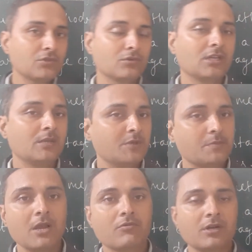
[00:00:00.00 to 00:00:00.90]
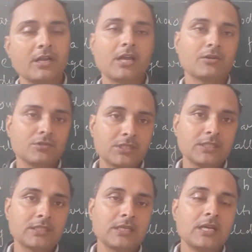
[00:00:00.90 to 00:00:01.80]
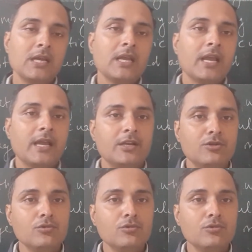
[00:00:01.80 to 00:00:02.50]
so the name is molecular diagnosis. And